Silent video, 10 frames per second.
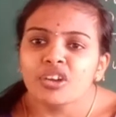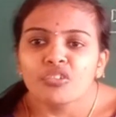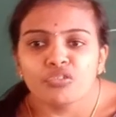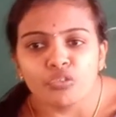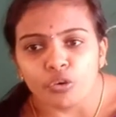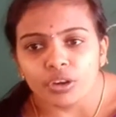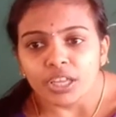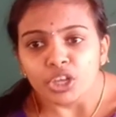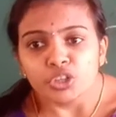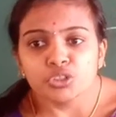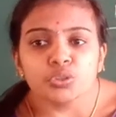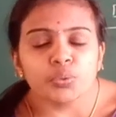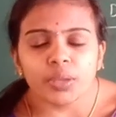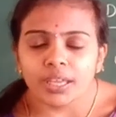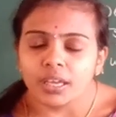for
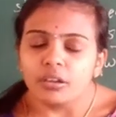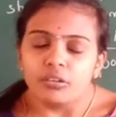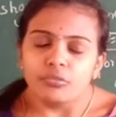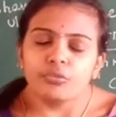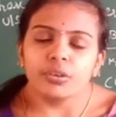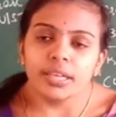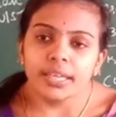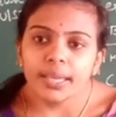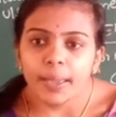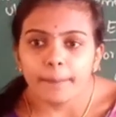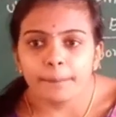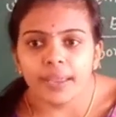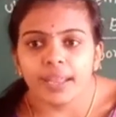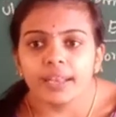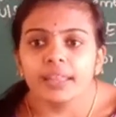issuing the fully
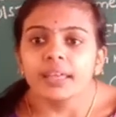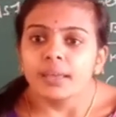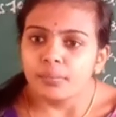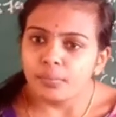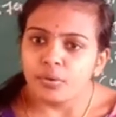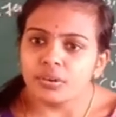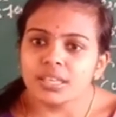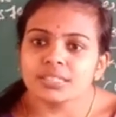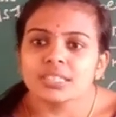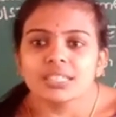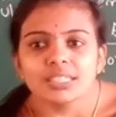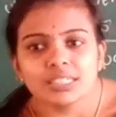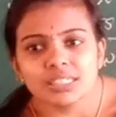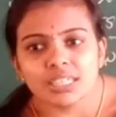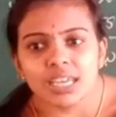paid bonus
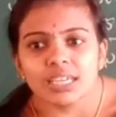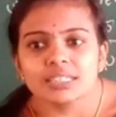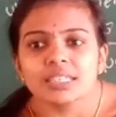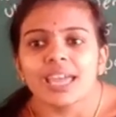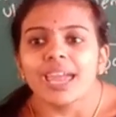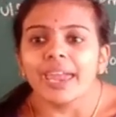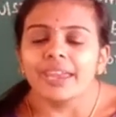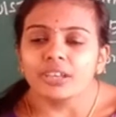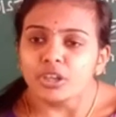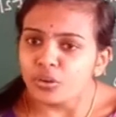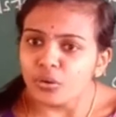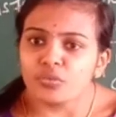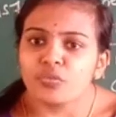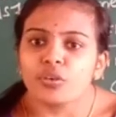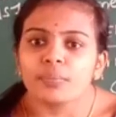shares and not
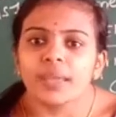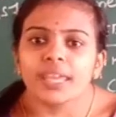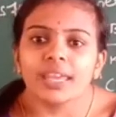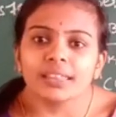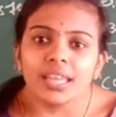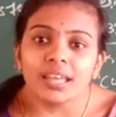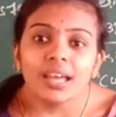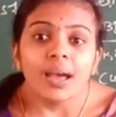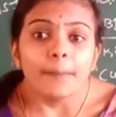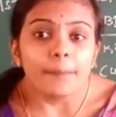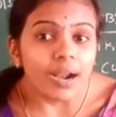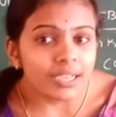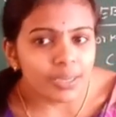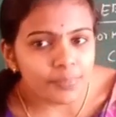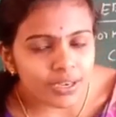for making the partly
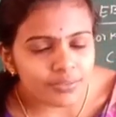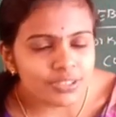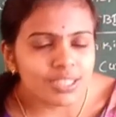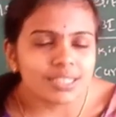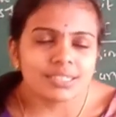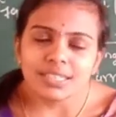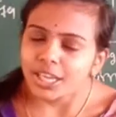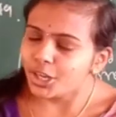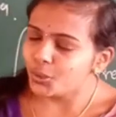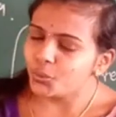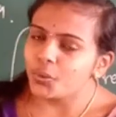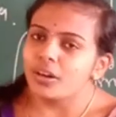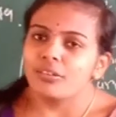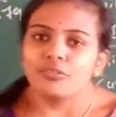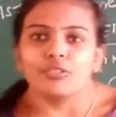paid up shares into a
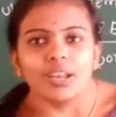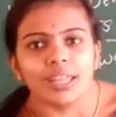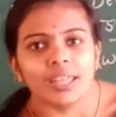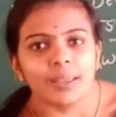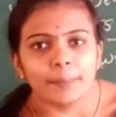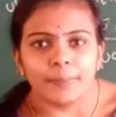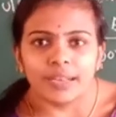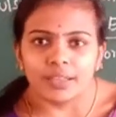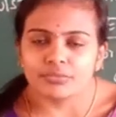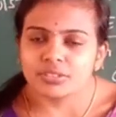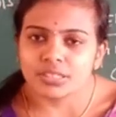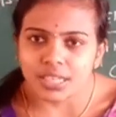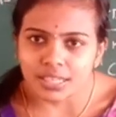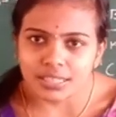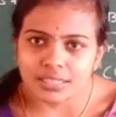fully paid up
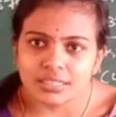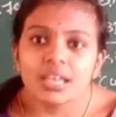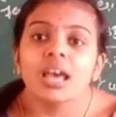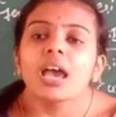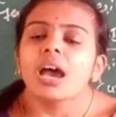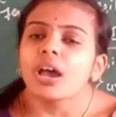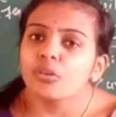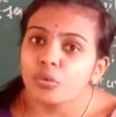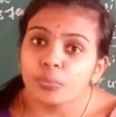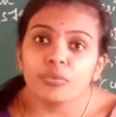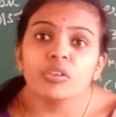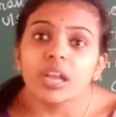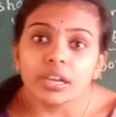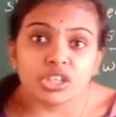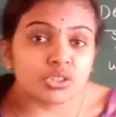shares. I hope you will
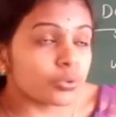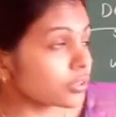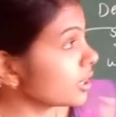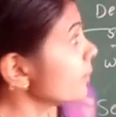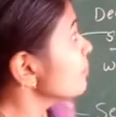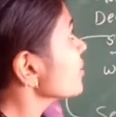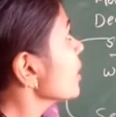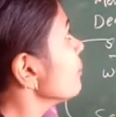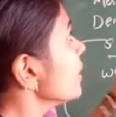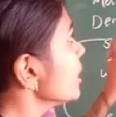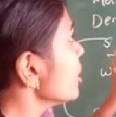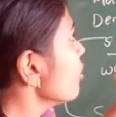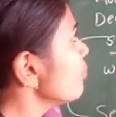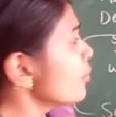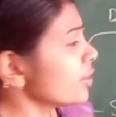understood the meaning of
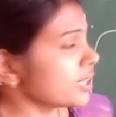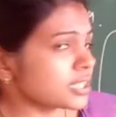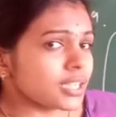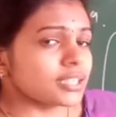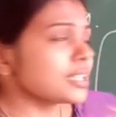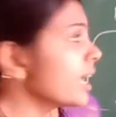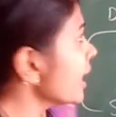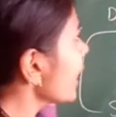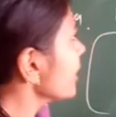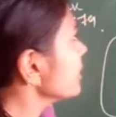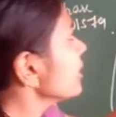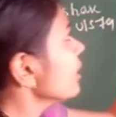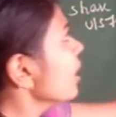bonus shares, and then